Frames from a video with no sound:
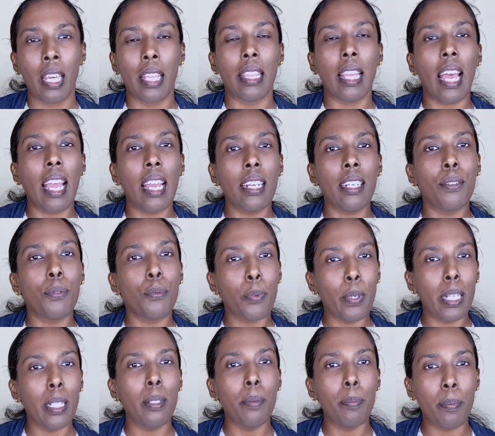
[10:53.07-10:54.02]
That
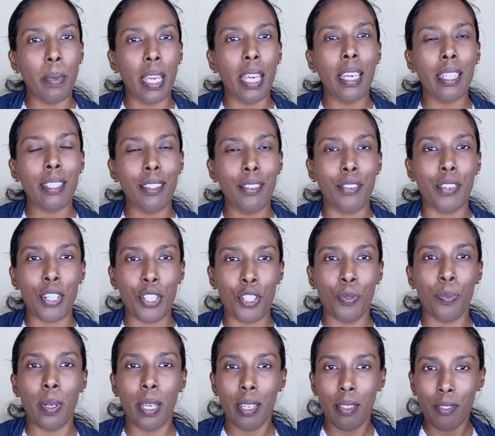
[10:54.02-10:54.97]
will make the
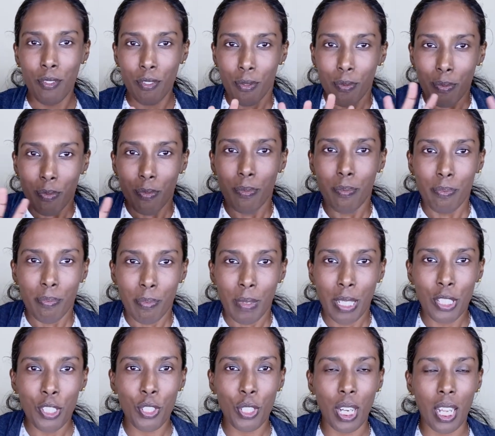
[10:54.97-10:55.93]
resume
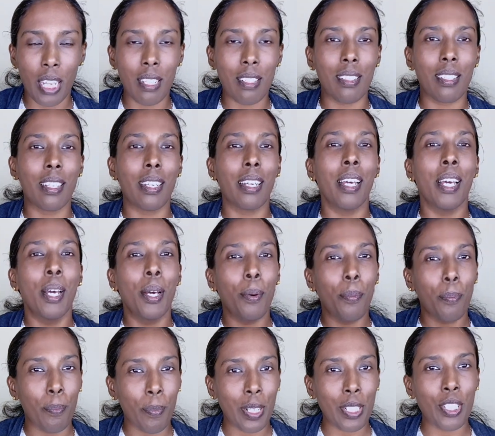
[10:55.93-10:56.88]
much nicer,
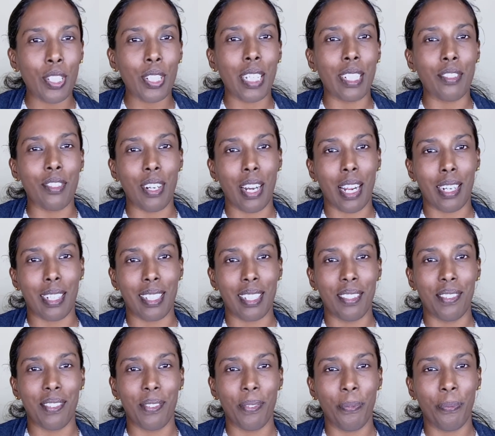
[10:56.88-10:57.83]
much
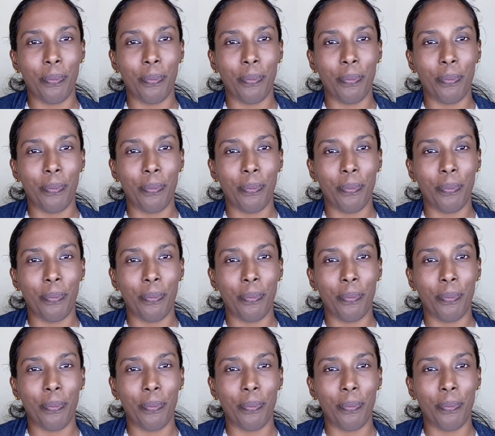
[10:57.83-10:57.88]
attractive.